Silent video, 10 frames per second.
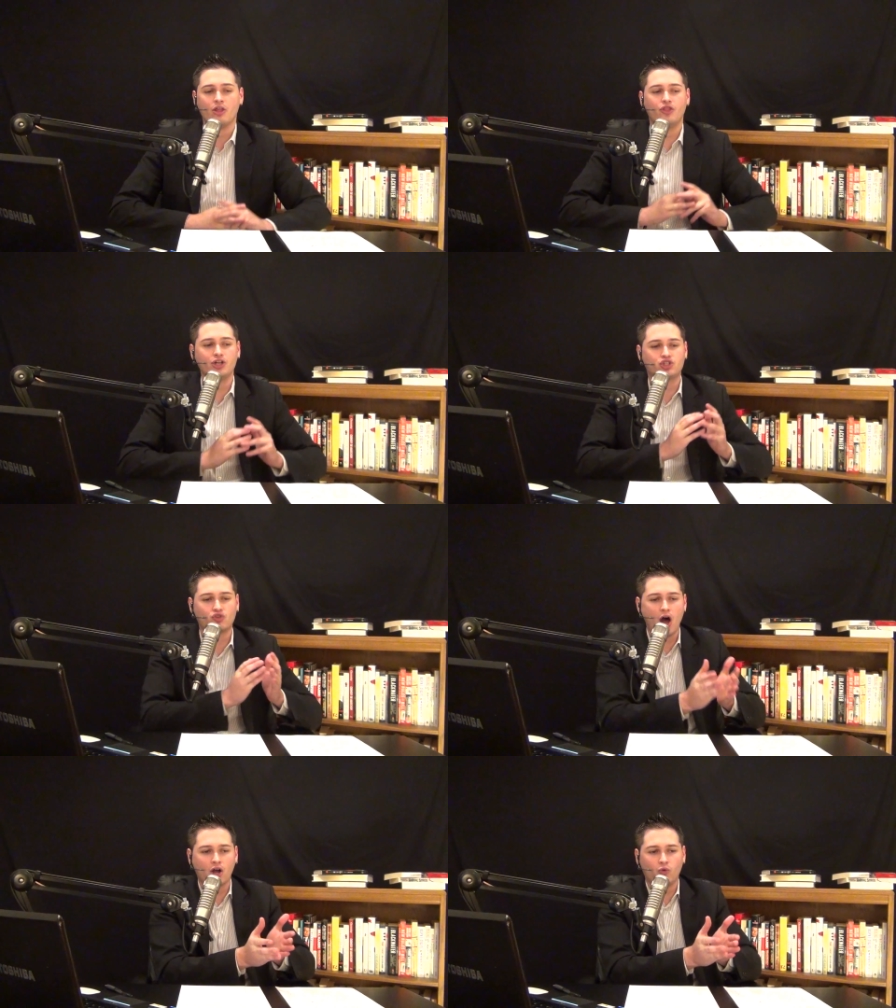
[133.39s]
The
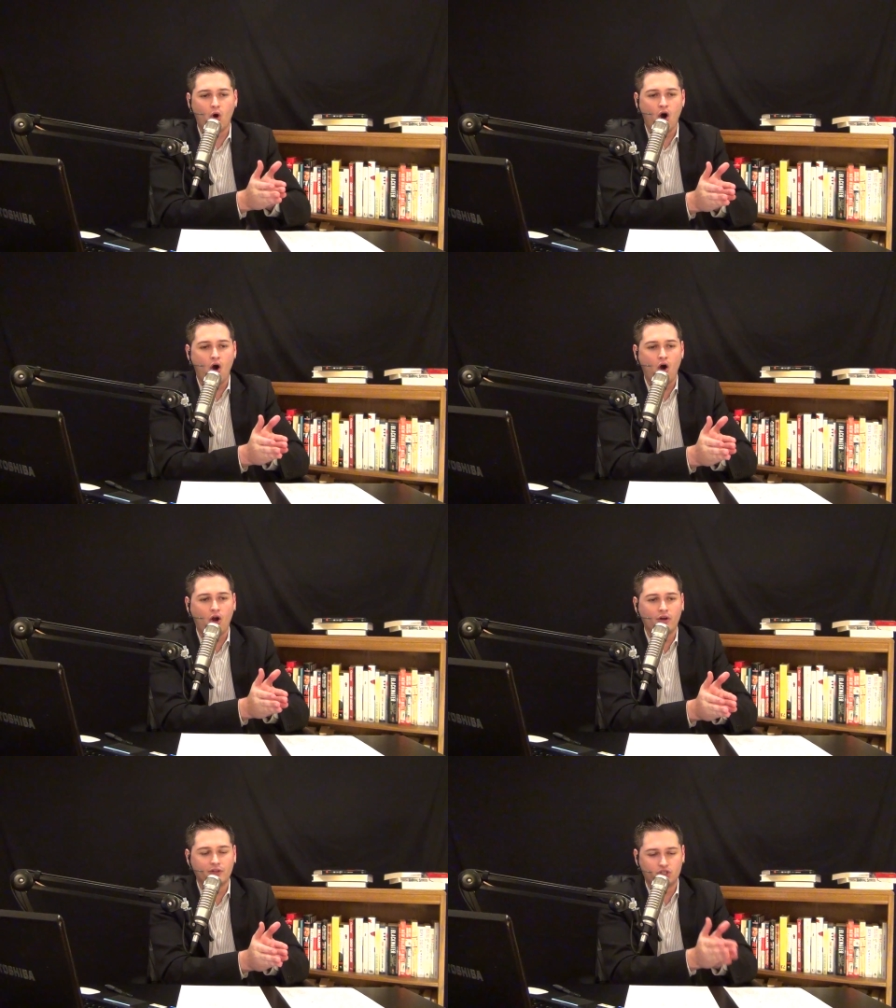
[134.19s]
drug
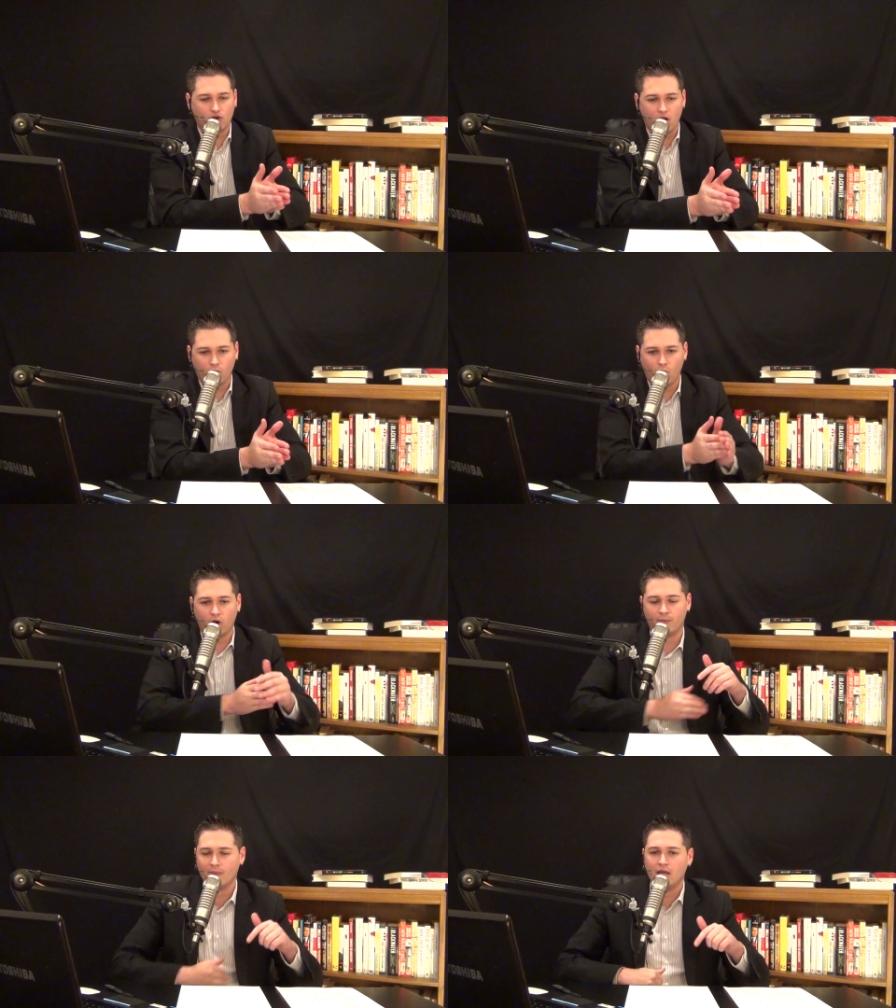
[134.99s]
war! The drug
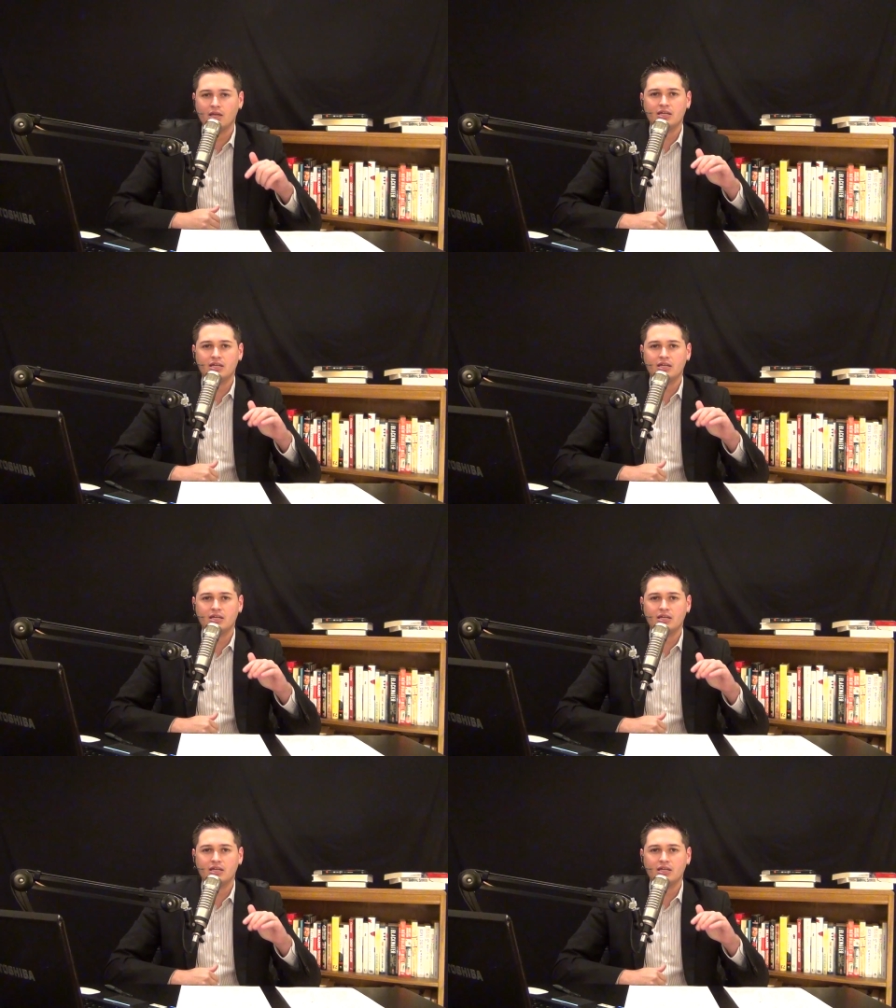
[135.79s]
war!